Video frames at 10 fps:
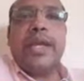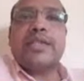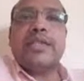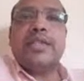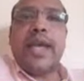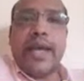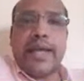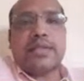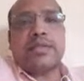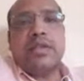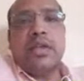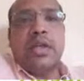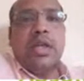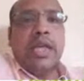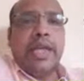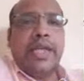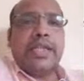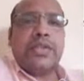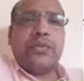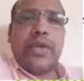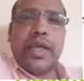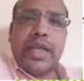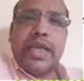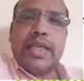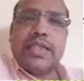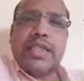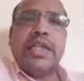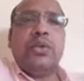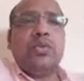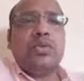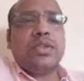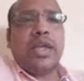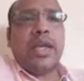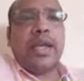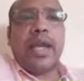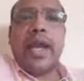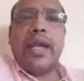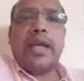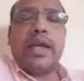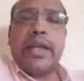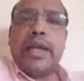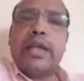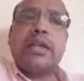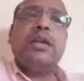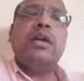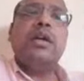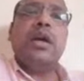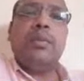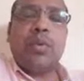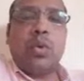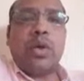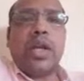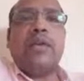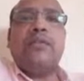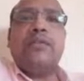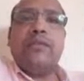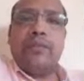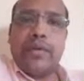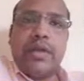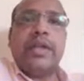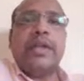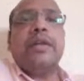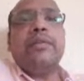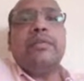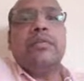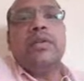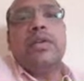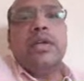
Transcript: ACS. It is very easy to check and correct a program written.